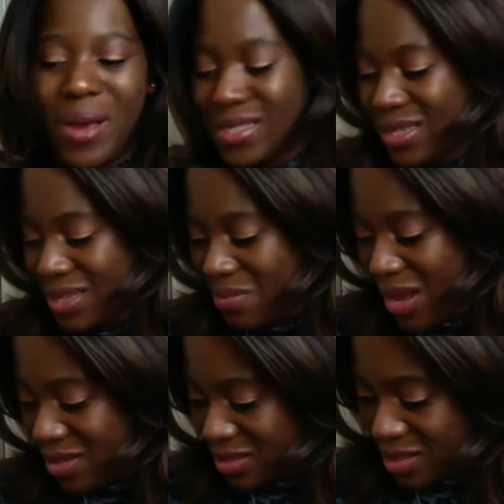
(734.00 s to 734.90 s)
better than
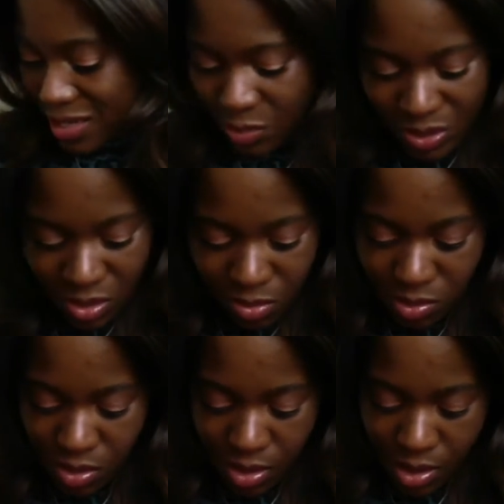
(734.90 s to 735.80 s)
mattes, as we
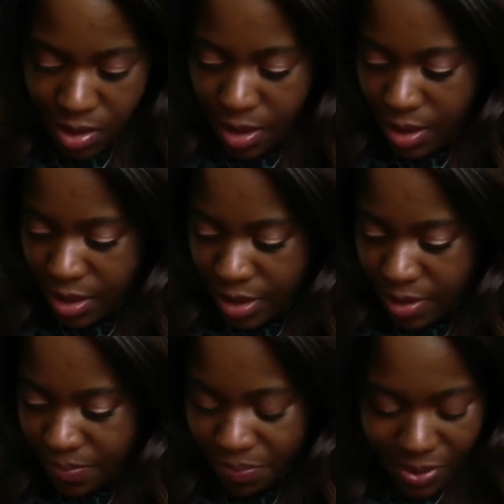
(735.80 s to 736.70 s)
know.
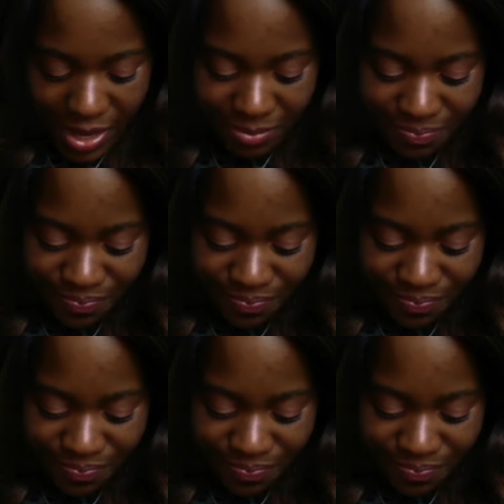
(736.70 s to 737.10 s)
But yeah,